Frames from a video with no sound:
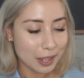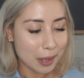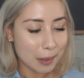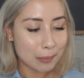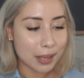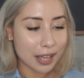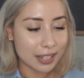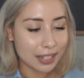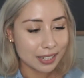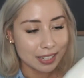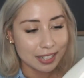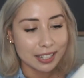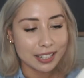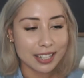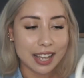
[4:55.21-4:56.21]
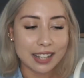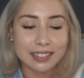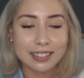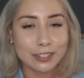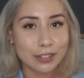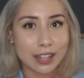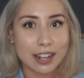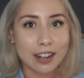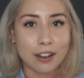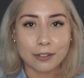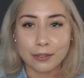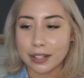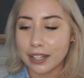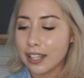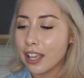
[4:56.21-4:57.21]
but yeah, it's still kind of
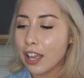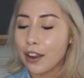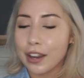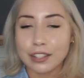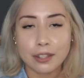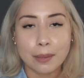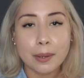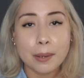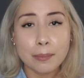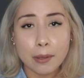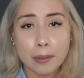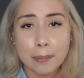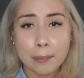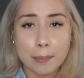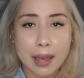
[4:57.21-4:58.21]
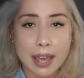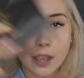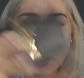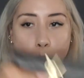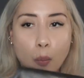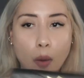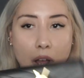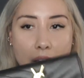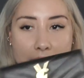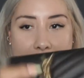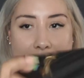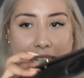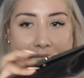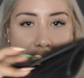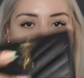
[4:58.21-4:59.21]
awkward. All right, so I'm gonna put my
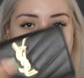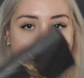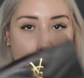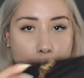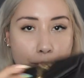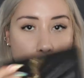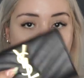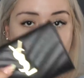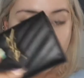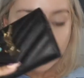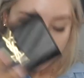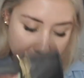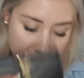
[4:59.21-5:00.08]
wallet in first,